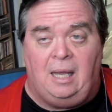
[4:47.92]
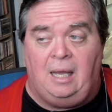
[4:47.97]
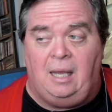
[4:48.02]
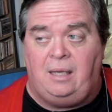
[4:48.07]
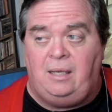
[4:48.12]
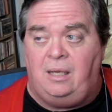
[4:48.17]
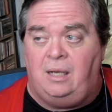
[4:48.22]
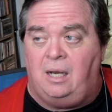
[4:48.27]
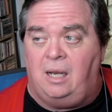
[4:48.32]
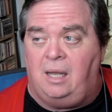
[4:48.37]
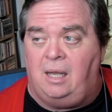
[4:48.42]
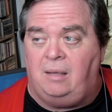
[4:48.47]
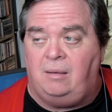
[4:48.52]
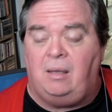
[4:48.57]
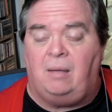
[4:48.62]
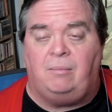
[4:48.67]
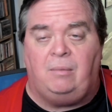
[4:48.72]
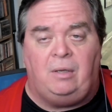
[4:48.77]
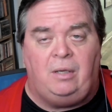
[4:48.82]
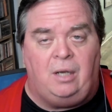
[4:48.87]

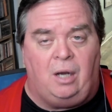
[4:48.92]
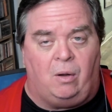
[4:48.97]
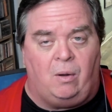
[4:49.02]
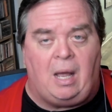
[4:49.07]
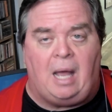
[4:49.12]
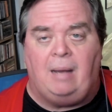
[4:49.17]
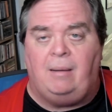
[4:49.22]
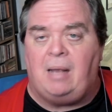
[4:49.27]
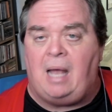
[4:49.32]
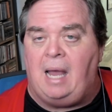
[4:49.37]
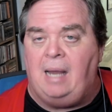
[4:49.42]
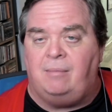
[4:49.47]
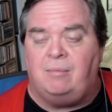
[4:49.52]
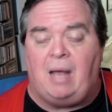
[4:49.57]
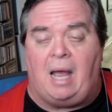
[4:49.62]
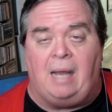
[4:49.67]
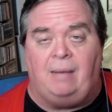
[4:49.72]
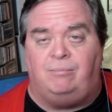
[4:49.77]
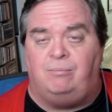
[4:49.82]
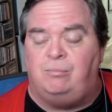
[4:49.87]

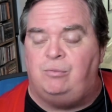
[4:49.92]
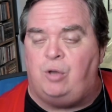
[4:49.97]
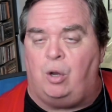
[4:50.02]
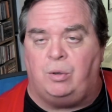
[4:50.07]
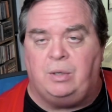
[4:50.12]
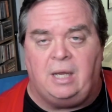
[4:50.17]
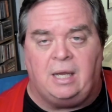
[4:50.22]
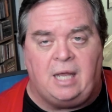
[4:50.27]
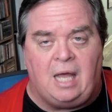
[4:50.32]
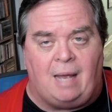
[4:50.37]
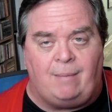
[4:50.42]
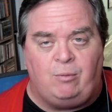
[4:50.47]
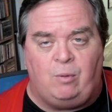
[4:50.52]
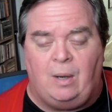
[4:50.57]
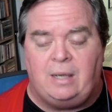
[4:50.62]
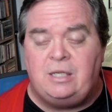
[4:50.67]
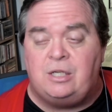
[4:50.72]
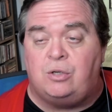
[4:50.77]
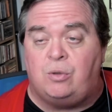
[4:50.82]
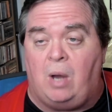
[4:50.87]
I don't get
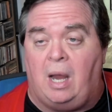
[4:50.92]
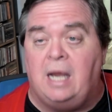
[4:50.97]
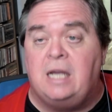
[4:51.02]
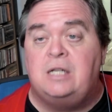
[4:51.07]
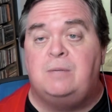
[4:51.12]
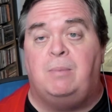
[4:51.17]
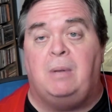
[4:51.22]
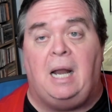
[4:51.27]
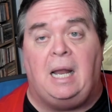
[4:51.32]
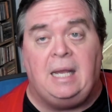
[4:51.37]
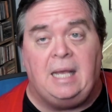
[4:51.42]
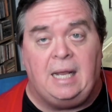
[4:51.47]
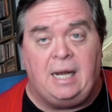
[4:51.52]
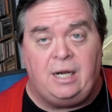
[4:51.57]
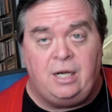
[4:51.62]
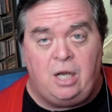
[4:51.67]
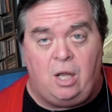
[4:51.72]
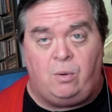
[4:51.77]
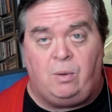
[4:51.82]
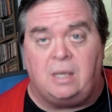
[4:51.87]
copyright strikes, but I get a
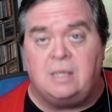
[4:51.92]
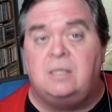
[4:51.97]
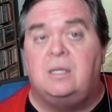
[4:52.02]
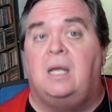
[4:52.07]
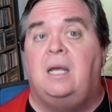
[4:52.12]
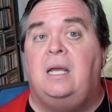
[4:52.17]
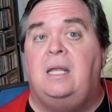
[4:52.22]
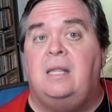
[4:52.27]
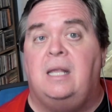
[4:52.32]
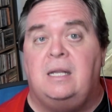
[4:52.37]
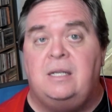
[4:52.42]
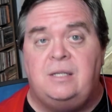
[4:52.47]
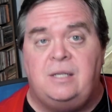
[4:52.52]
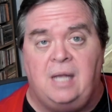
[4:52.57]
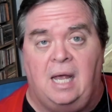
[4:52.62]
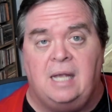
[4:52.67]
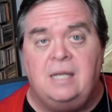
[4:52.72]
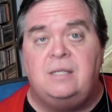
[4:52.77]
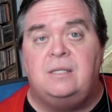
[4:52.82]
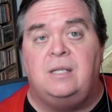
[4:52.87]
notice that
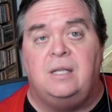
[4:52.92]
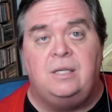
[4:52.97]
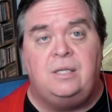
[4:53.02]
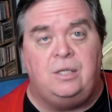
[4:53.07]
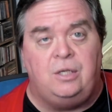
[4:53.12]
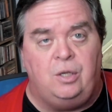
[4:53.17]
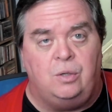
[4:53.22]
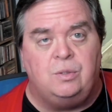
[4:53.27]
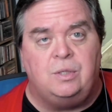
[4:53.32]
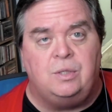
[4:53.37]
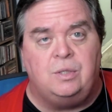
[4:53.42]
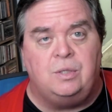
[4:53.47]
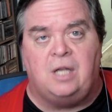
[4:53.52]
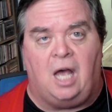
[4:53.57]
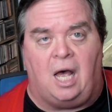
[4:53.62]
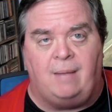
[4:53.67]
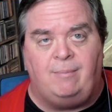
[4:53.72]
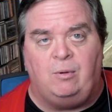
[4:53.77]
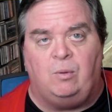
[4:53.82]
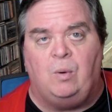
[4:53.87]
says this uses
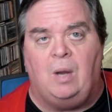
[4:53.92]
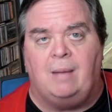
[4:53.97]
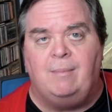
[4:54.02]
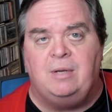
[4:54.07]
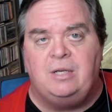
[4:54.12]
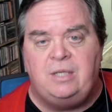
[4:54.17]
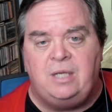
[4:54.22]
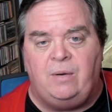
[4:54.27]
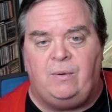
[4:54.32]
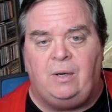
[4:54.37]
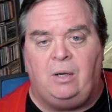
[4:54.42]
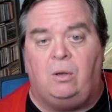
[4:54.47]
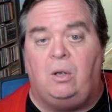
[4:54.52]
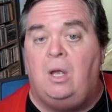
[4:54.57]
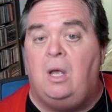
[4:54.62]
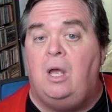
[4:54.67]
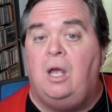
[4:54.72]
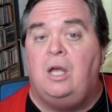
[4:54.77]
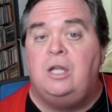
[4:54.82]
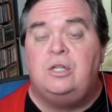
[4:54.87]
copyright material.
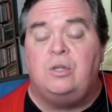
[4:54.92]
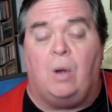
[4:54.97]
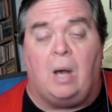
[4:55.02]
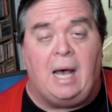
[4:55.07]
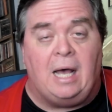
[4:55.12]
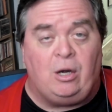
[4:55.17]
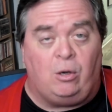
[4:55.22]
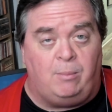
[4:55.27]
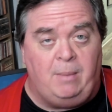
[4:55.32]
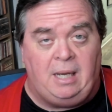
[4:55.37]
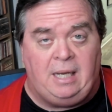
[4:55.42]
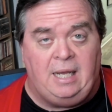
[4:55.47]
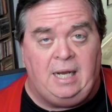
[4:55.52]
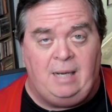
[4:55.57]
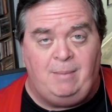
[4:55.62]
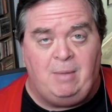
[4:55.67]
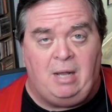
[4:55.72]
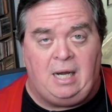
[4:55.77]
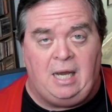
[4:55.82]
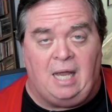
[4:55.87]
So I don't make
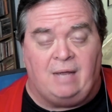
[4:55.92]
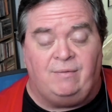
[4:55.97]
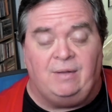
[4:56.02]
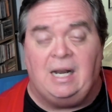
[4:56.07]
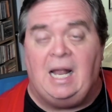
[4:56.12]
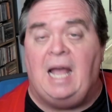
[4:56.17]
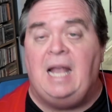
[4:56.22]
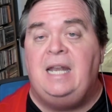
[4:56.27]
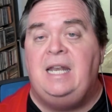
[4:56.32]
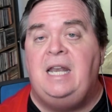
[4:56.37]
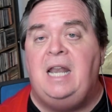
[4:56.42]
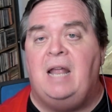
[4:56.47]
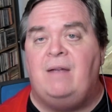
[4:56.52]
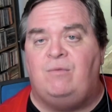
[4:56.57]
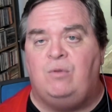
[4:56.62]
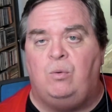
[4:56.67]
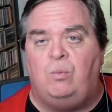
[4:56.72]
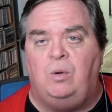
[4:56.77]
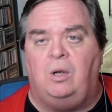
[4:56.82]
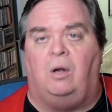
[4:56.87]
any money off it. I
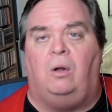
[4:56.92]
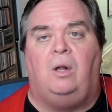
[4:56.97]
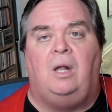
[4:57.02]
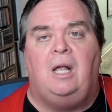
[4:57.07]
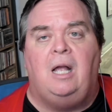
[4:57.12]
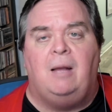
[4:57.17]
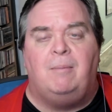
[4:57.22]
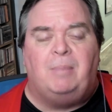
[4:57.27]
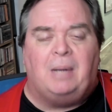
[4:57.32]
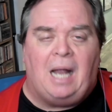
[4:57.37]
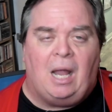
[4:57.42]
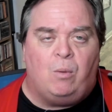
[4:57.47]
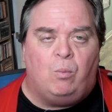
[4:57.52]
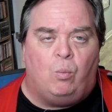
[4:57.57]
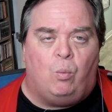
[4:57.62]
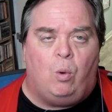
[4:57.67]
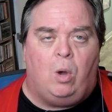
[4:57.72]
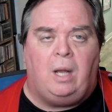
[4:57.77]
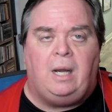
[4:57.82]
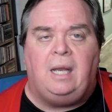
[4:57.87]
never will. But I
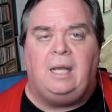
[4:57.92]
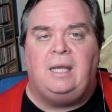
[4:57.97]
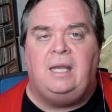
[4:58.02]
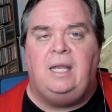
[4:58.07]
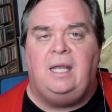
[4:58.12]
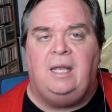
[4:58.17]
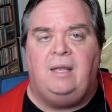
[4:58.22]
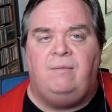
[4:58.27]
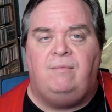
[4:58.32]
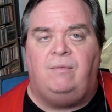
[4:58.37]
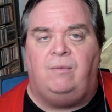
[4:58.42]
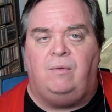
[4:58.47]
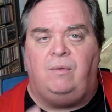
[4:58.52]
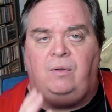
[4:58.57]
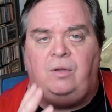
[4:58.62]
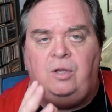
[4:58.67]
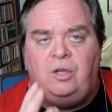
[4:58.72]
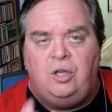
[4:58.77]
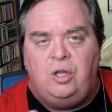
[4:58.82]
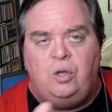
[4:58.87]
want to give
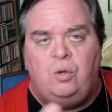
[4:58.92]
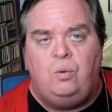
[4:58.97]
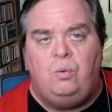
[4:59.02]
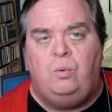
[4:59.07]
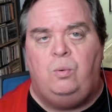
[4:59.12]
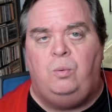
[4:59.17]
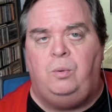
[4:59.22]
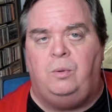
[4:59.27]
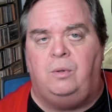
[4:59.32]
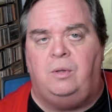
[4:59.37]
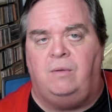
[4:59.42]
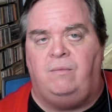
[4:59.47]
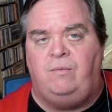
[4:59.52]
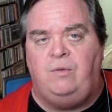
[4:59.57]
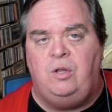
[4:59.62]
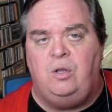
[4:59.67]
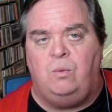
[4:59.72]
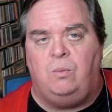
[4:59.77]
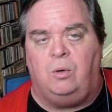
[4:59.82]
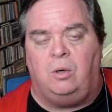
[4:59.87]
you, the
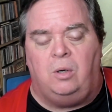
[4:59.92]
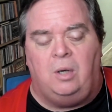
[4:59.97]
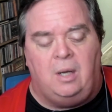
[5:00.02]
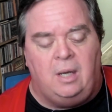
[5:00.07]
viewer,